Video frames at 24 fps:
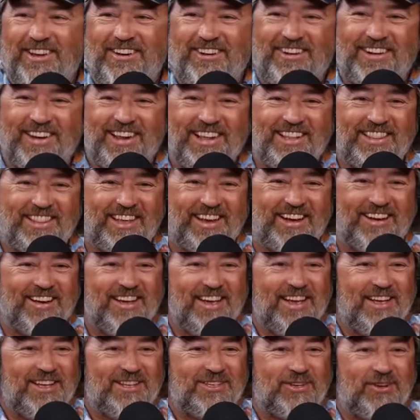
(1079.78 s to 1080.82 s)
underneath there.
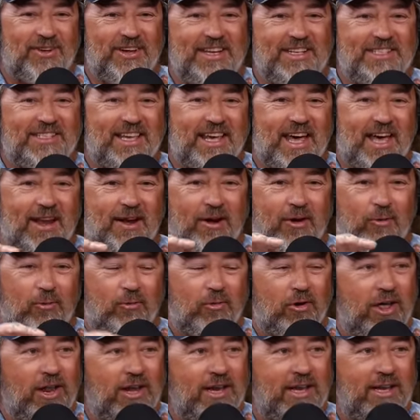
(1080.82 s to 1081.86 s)
So he's got a
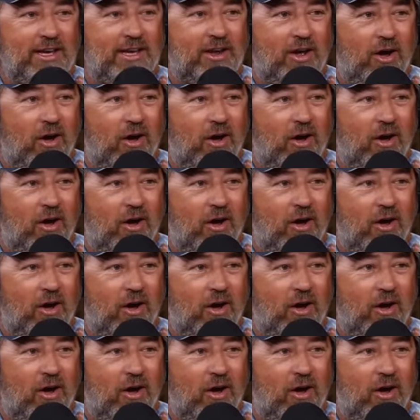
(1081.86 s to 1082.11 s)
running